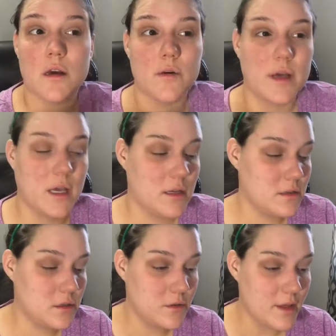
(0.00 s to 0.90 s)
Okay,
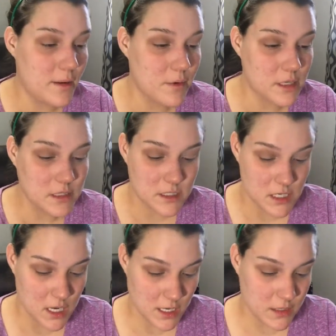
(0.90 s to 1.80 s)
so that one is
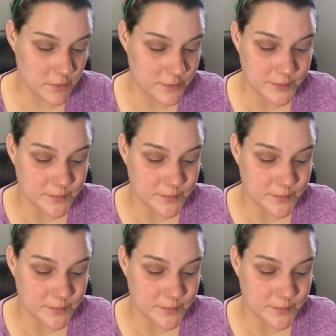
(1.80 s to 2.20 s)
done.